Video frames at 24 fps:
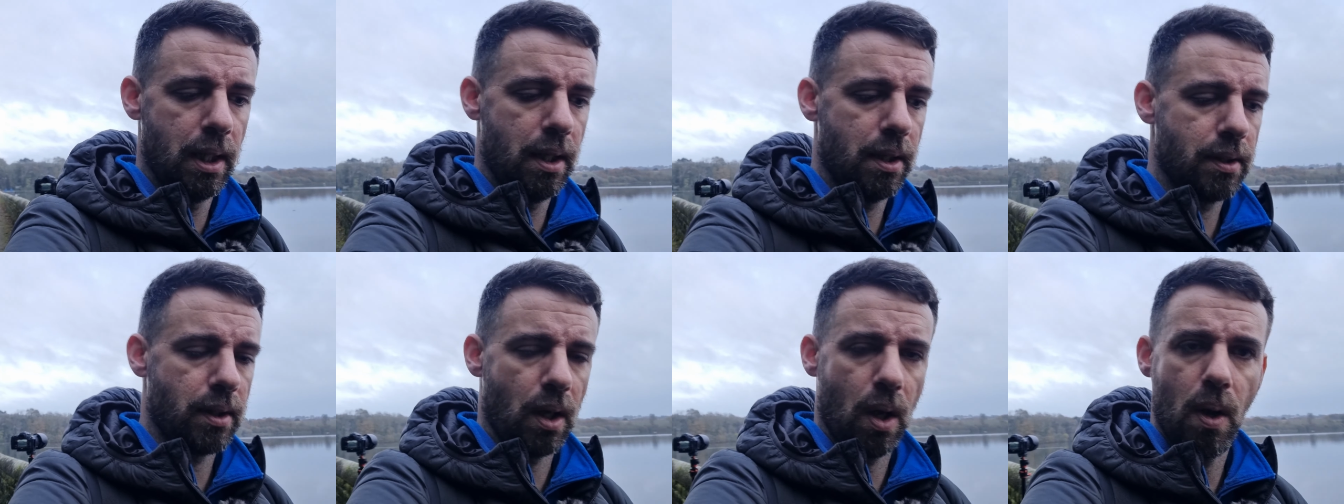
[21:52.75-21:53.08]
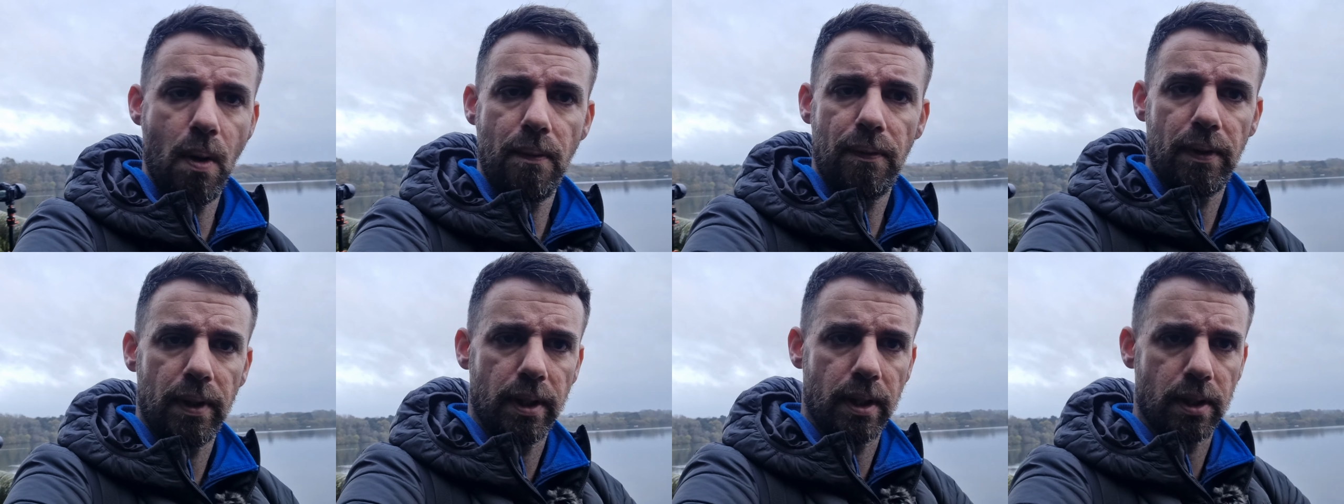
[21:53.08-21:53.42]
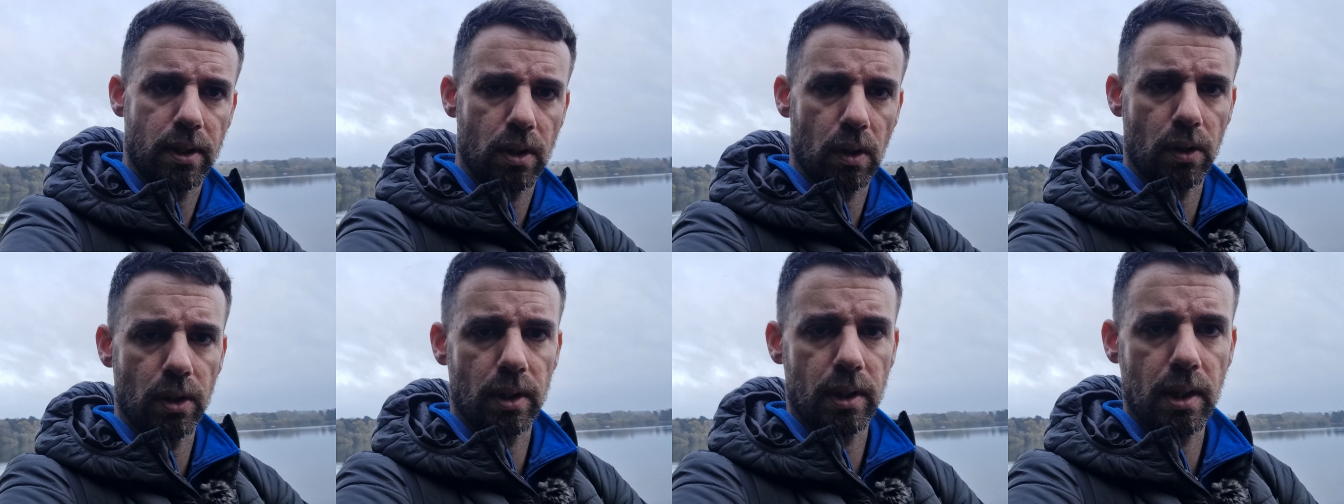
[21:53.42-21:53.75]
So hopefully the
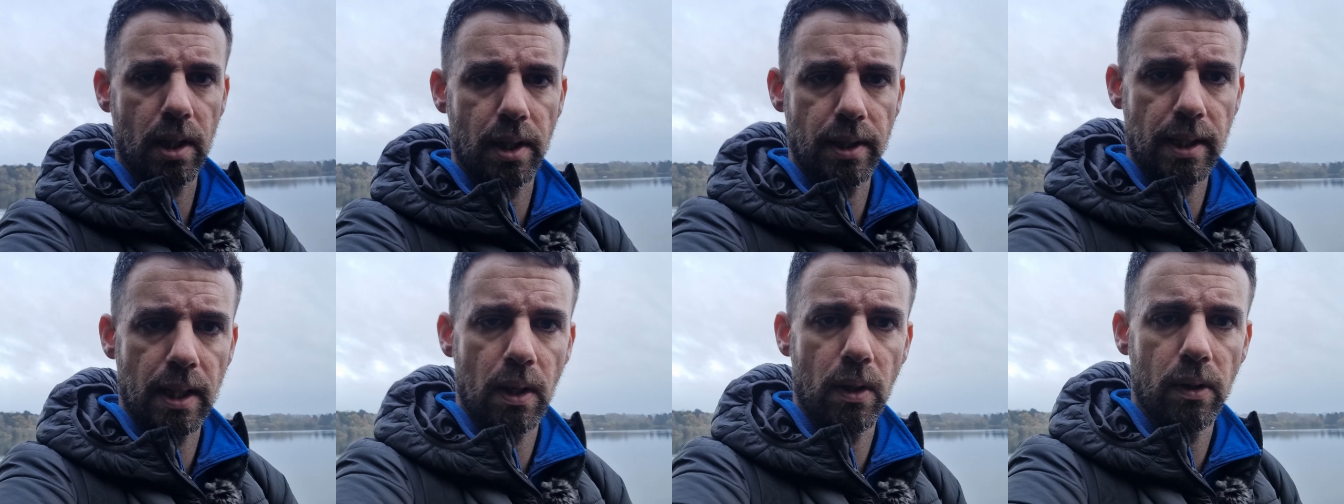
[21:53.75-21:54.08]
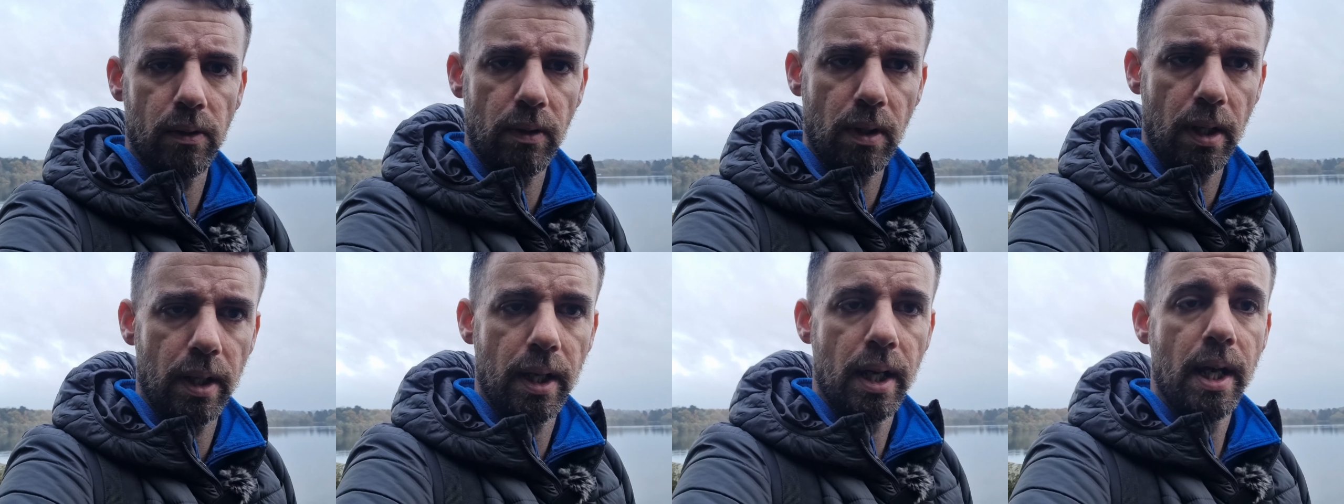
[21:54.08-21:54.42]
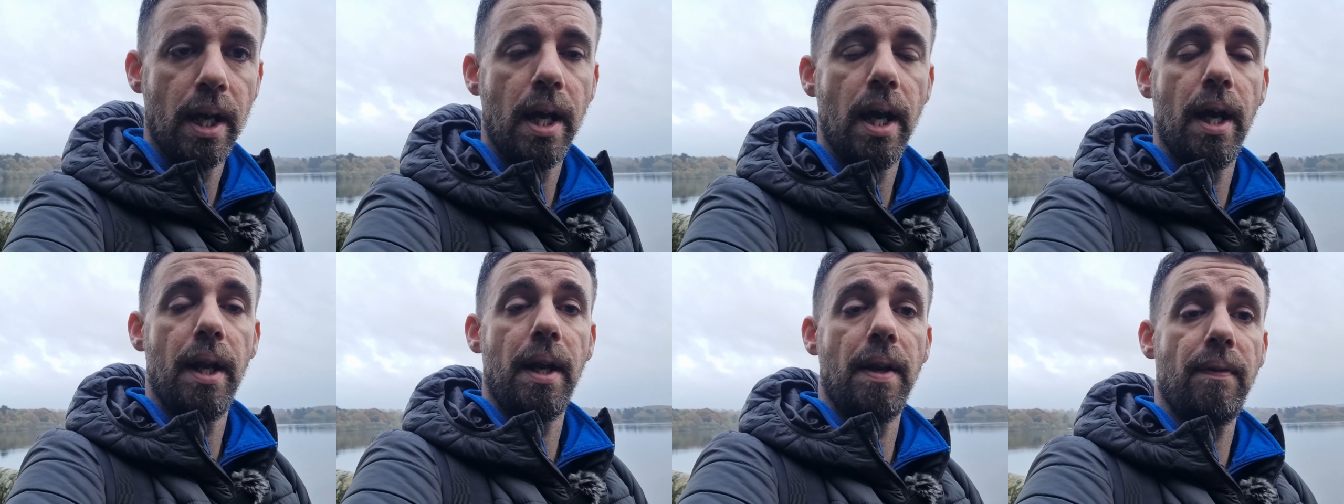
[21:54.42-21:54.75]
shot's turned out all right.
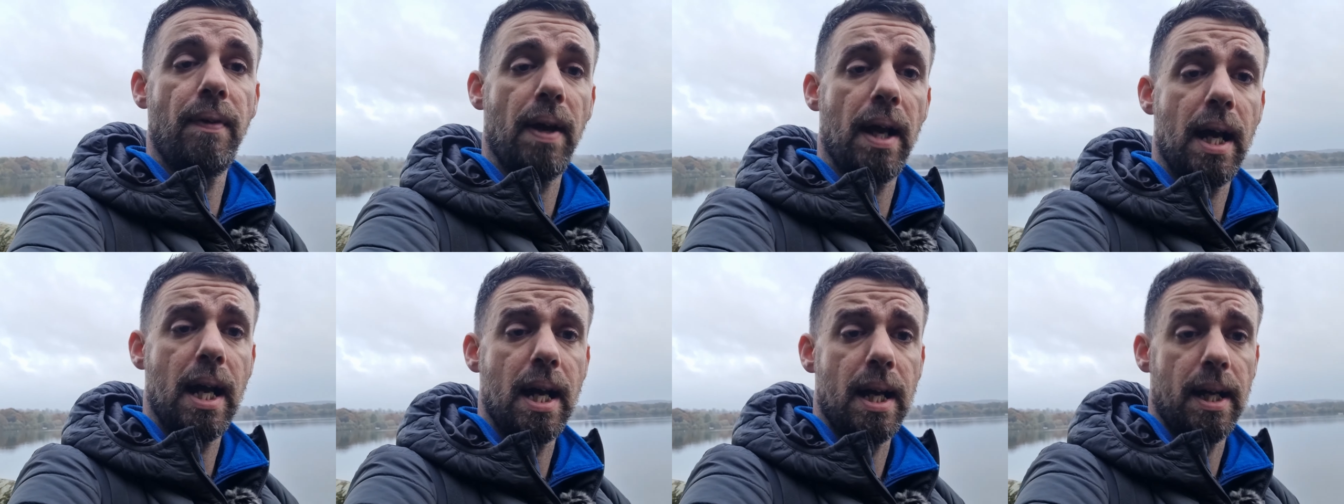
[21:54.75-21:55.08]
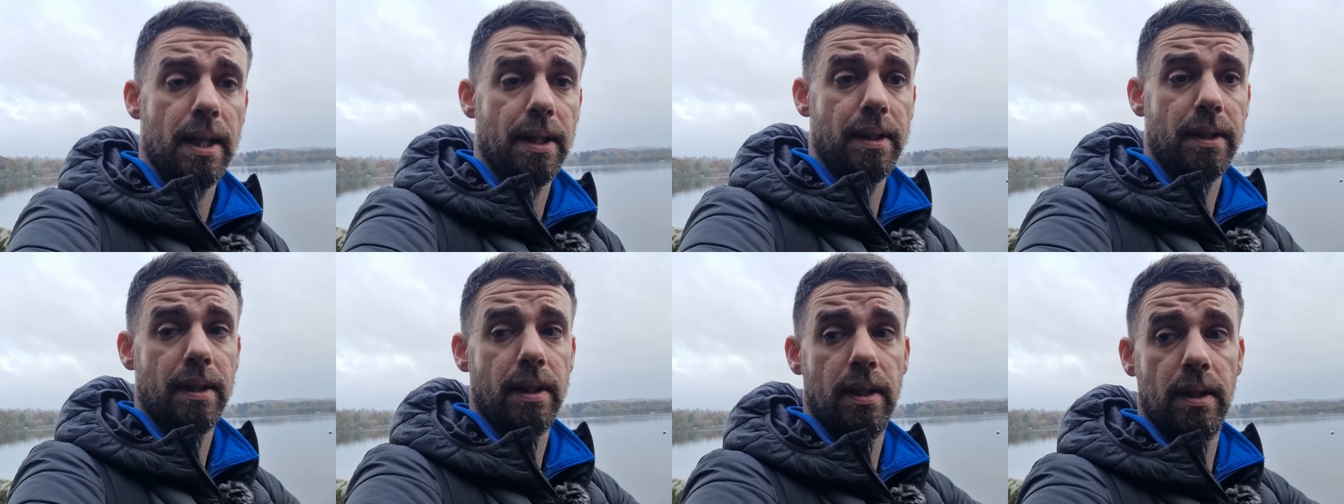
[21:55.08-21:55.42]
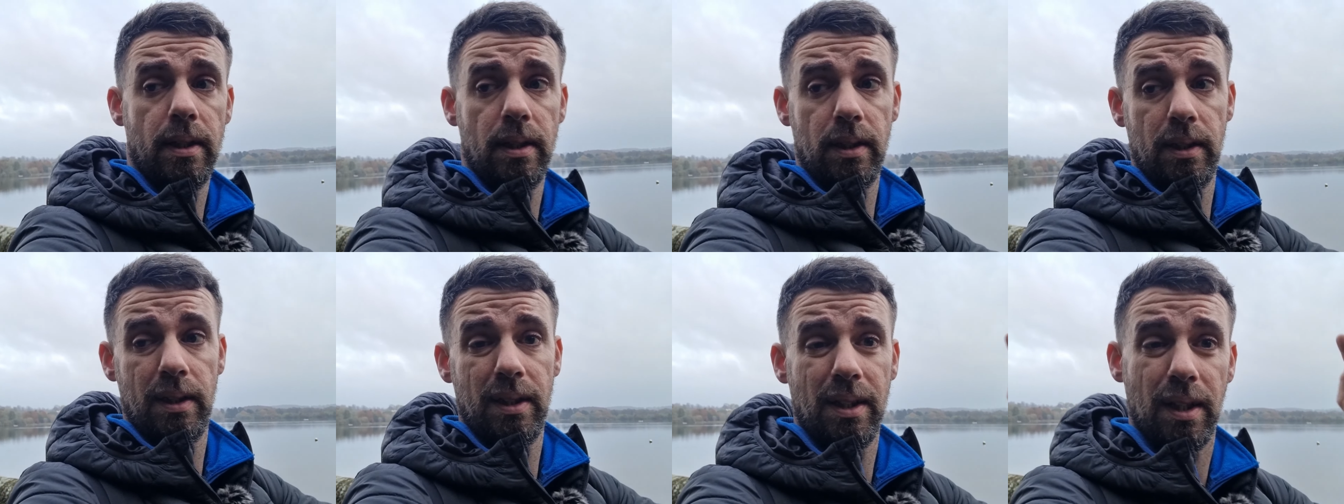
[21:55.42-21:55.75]
And if it has,
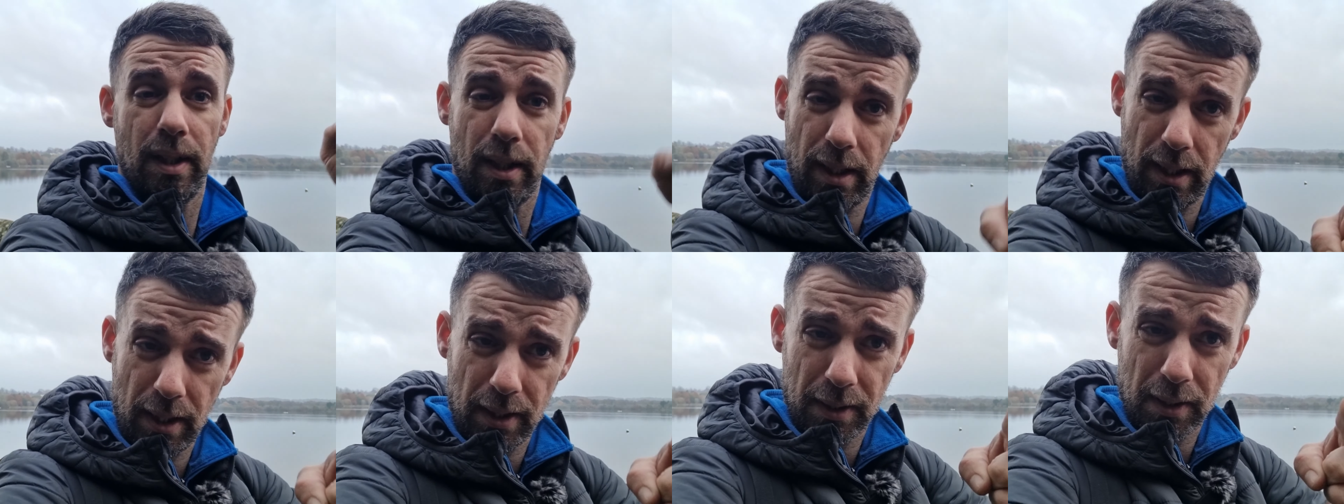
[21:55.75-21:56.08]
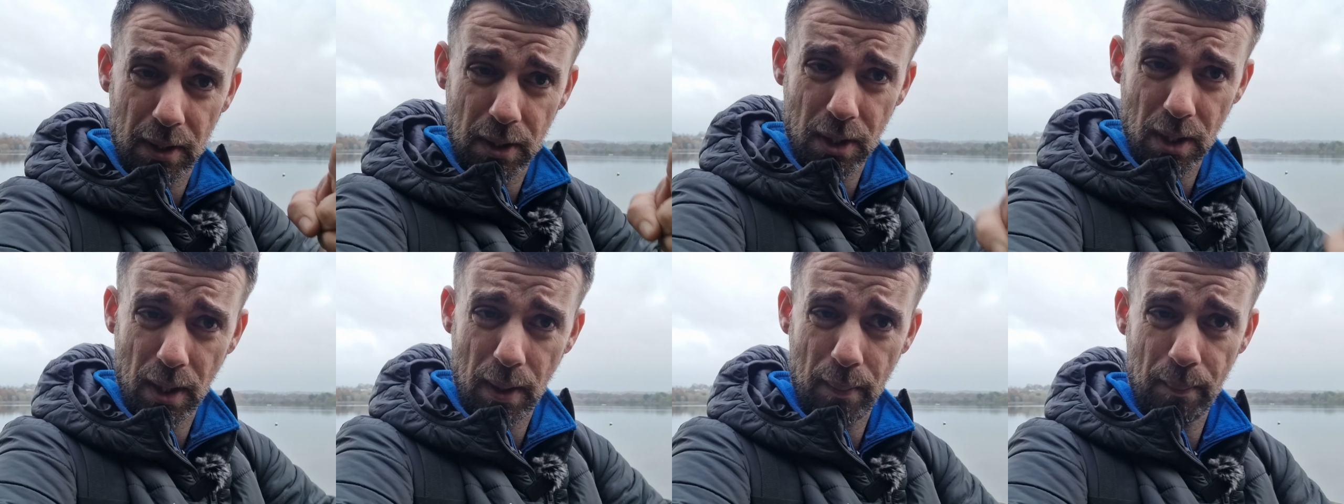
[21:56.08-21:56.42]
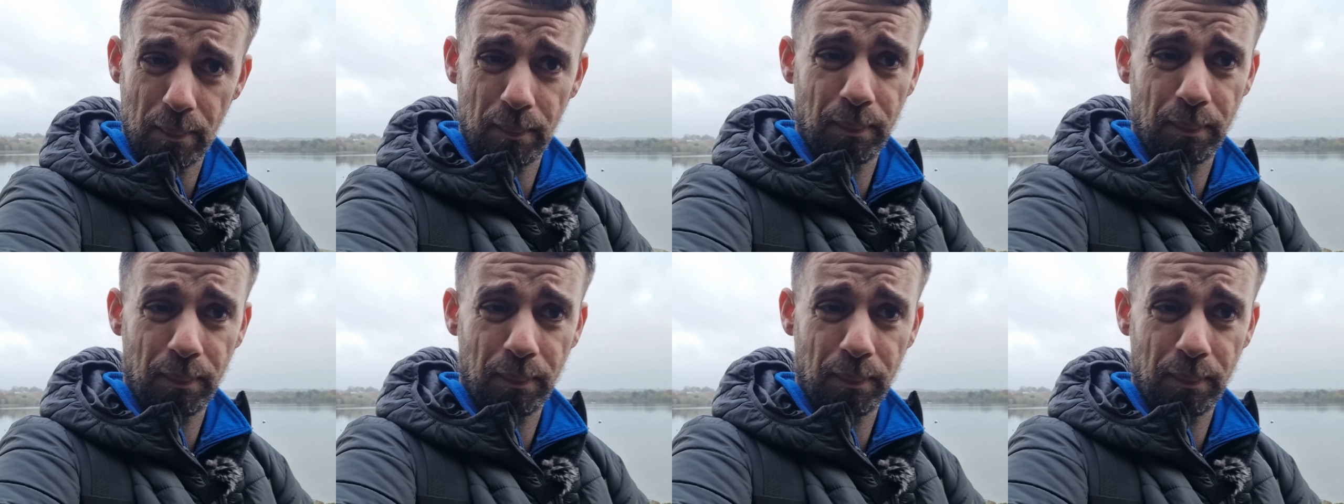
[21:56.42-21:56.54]
here's the shot.